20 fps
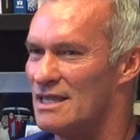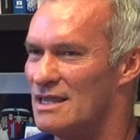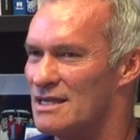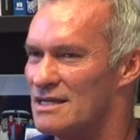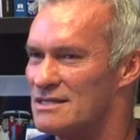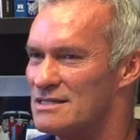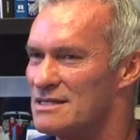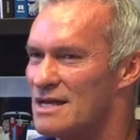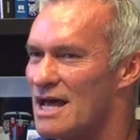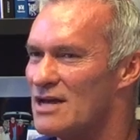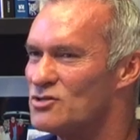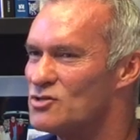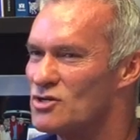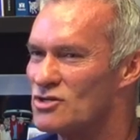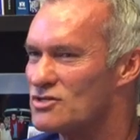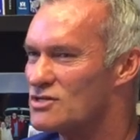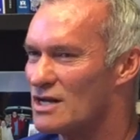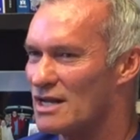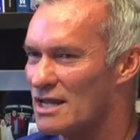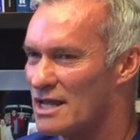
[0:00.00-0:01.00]
And it's not
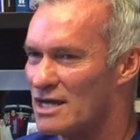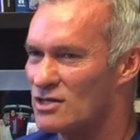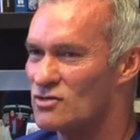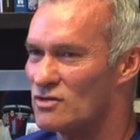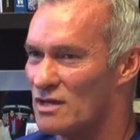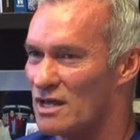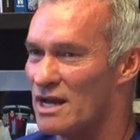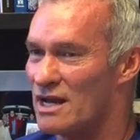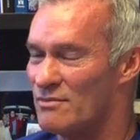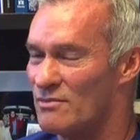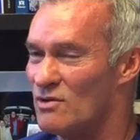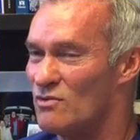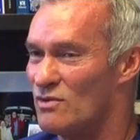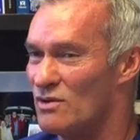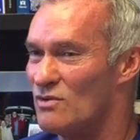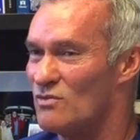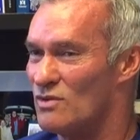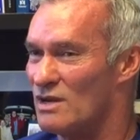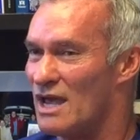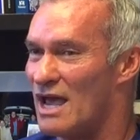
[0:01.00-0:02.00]
just an electrolyte. I
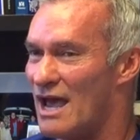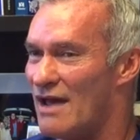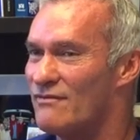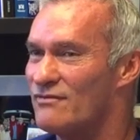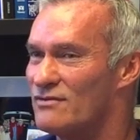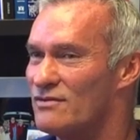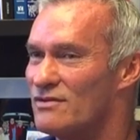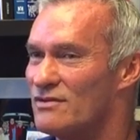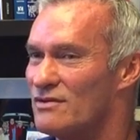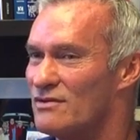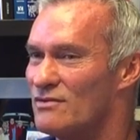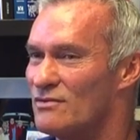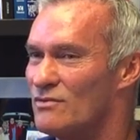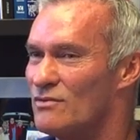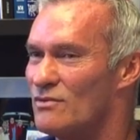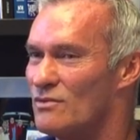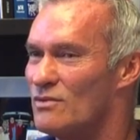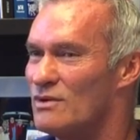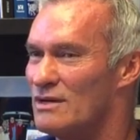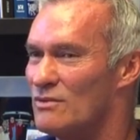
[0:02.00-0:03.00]

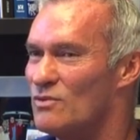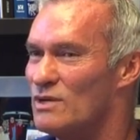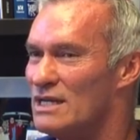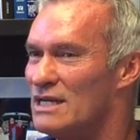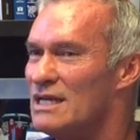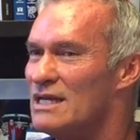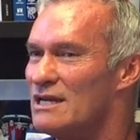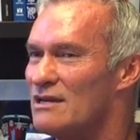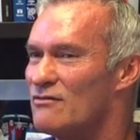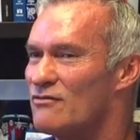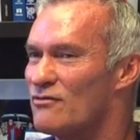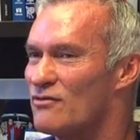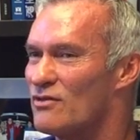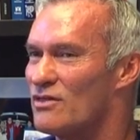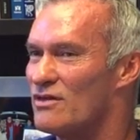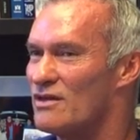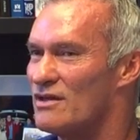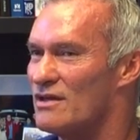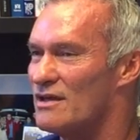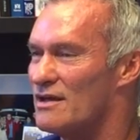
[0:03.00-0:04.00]
mean, we need it for
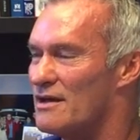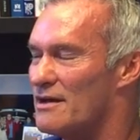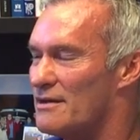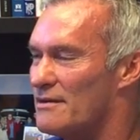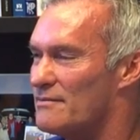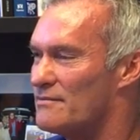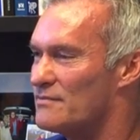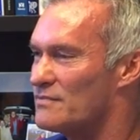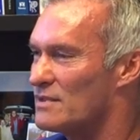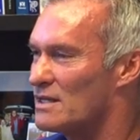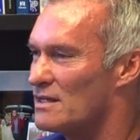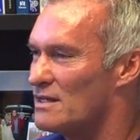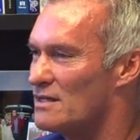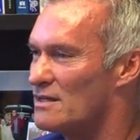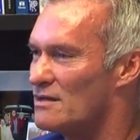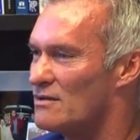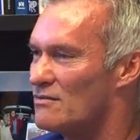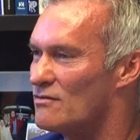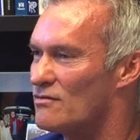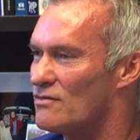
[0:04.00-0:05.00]
the
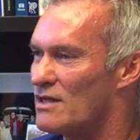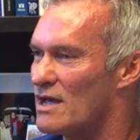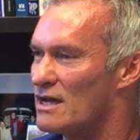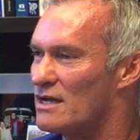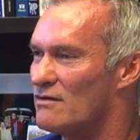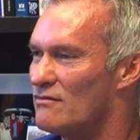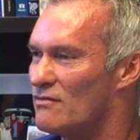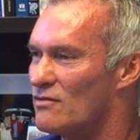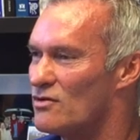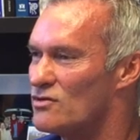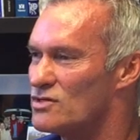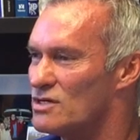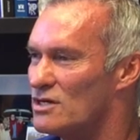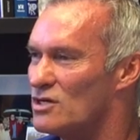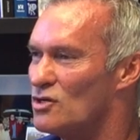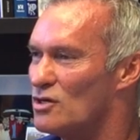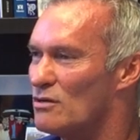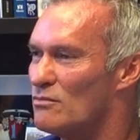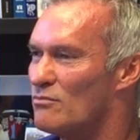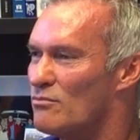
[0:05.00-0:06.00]
for that
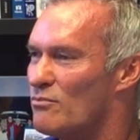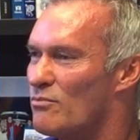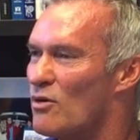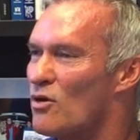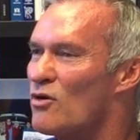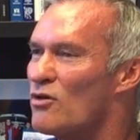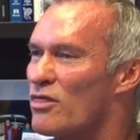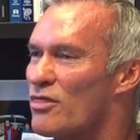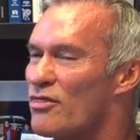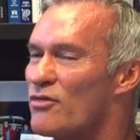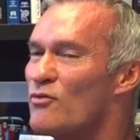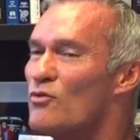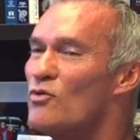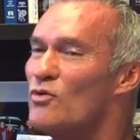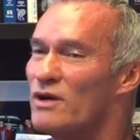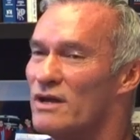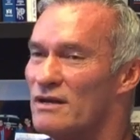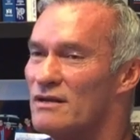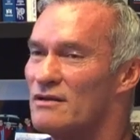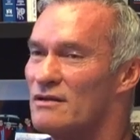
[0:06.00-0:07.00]
conversion. You can burn
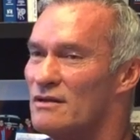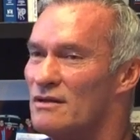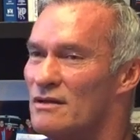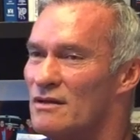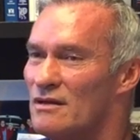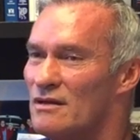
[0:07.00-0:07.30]
through it.